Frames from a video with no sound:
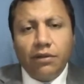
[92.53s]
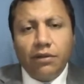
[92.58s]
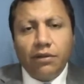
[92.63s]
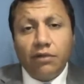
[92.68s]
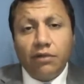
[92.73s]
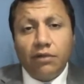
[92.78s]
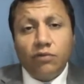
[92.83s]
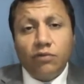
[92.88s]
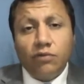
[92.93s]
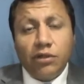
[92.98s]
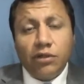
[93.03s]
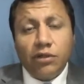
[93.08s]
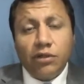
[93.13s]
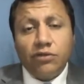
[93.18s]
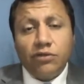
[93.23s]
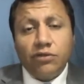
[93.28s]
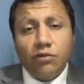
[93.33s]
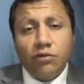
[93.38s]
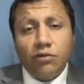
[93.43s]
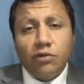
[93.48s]
And that is what the
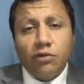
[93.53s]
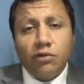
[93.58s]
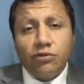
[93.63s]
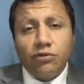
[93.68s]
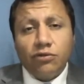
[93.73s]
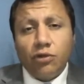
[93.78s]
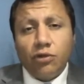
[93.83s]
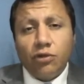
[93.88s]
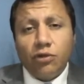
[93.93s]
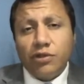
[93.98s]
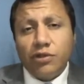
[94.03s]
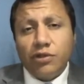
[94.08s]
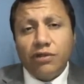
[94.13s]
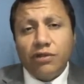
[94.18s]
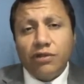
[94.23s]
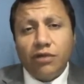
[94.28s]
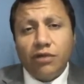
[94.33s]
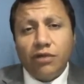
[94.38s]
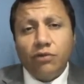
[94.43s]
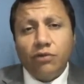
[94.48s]
student wants to know, is
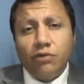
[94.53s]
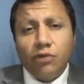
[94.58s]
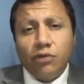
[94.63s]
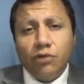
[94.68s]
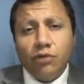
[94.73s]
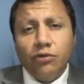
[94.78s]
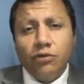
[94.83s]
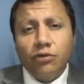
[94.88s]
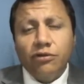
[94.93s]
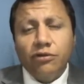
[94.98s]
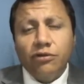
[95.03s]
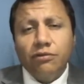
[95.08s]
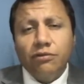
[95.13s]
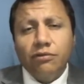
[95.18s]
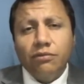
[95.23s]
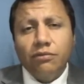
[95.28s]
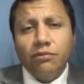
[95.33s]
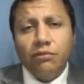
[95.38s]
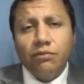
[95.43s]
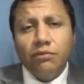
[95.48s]
that they are doing good.
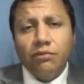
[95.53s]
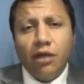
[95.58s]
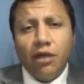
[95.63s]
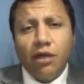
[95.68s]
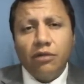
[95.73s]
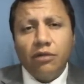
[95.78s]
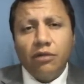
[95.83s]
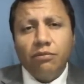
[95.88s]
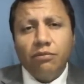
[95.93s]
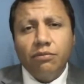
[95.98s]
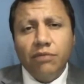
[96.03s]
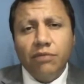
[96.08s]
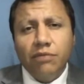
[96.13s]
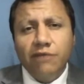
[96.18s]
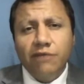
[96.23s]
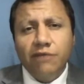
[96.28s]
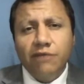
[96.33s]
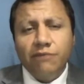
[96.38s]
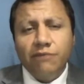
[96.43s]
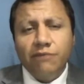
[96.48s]
But
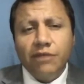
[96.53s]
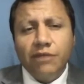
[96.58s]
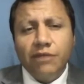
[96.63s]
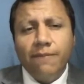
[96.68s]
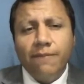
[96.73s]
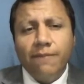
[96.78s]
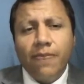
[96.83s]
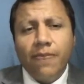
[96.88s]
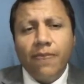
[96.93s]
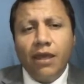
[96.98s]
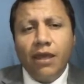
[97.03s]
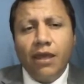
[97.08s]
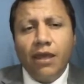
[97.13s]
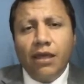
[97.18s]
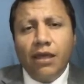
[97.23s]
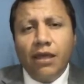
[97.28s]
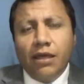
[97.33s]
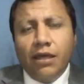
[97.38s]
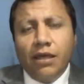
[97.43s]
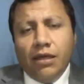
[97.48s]
believe me,
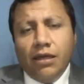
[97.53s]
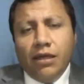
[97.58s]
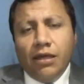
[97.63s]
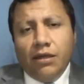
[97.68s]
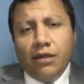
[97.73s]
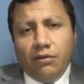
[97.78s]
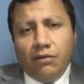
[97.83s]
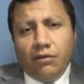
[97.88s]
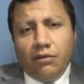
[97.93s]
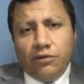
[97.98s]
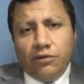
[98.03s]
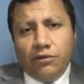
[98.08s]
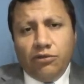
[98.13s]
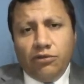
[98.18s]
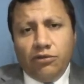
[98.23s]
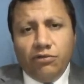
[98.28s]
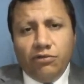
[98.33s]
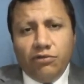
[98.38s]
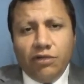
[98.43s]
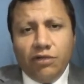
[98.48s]
what the
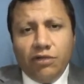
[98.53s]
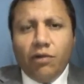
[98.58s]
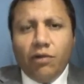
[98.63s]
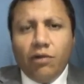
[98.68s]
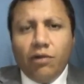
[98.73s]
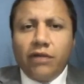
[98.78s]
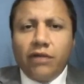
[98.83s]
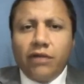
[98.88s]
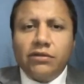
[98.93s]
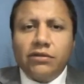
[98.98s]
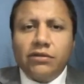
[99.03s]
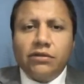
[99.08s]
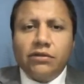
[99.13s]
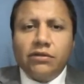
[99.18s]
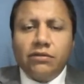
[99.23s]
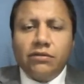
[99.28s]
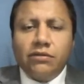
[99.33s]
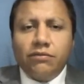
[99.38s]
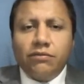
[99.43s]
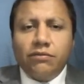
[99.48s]
student really wants
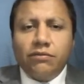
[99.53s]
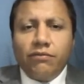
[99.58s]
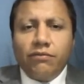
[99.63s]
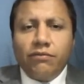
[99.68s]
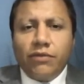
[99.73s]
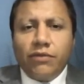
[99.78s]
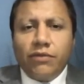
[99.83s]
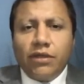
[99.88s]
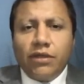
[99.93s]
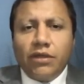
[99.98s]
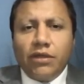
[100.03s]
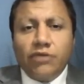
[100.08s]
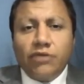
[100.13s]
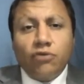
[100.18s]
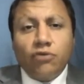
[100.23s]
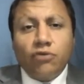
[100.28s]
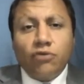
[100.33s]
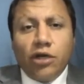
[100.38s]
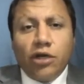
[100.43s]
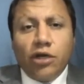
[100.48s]
is
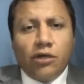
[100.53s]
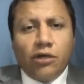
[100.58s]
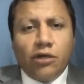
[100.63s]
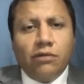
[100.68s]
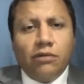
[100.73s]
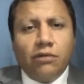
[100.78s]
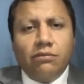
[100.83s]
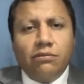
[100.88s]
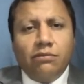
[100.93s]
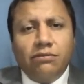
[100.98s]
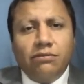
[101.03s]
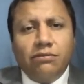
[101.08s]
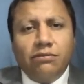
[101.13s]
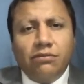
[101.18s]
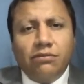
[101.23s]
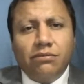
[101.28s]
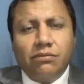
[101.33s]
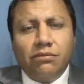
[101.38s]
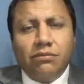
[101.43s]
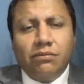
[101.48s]
to learn.
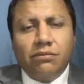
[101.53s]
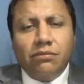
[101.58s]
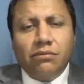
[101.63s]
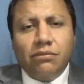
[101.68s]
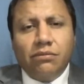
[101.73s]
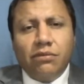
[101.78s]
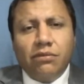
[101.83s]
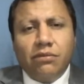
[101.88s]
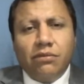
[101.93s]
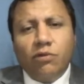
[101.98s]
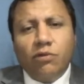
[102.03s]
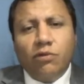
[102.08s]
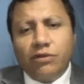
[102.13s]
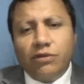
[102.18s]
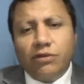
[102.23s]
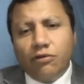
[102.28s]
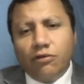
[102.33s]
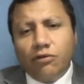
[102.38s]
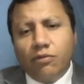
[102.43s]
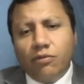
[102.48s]
They
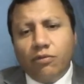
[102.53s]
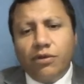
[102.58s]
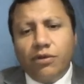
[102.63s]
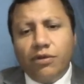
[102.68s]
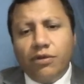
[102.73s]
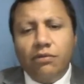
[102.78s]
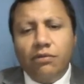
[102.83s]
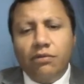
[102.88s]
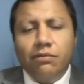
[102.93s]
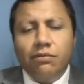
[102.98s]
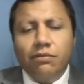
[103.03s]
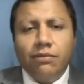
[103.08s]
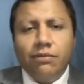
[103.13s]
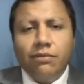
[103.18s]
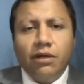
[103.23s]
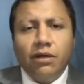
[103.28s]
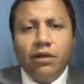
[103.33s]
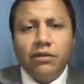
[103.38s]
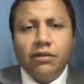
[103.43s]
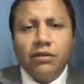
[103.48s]
want a number,
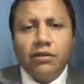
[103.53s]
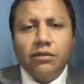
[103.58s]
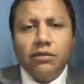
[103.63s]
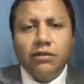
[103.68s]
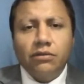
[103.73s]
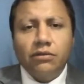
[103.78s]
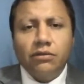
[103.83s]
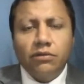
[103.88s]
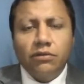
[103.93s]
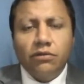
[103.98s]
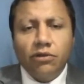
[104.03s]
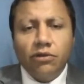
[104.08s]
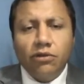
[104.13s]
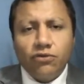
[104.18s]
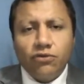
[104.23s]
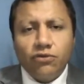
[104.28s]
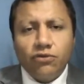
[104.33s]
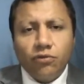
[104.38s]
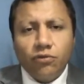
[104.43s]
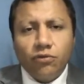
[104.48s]
but they
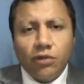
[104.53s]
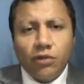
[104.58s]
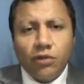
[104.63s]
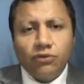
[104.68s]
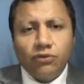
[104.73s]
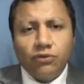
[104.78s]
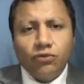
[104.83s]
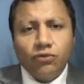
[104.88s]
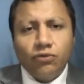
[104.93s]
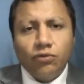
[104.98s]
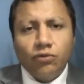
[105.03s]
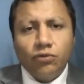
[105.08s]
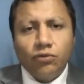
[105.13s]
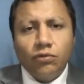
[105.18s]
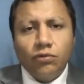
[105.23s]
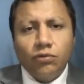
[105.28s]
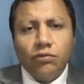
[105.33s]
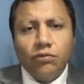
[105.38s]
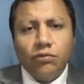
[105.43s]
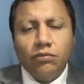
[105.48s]
also want
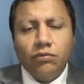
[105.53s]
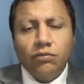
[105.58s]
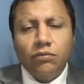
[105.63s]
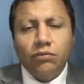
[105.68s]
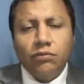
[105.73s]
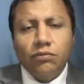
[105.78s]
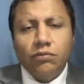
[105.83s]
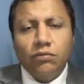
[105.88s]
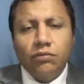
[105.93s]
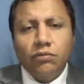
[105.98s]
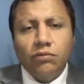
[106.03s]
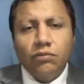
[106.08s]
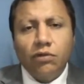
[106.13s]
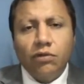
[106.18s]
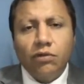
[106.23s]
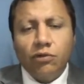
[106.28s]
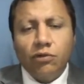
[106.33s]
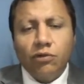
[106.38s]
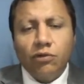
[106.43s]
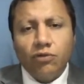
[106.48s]
to
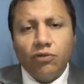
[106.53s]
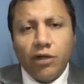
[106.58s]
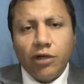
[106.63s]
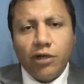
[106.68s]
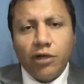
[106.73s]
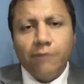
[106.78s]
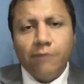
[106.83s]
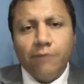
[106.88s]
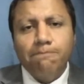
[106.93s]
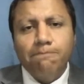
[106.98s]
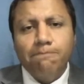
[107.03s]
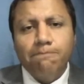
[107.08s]
learn.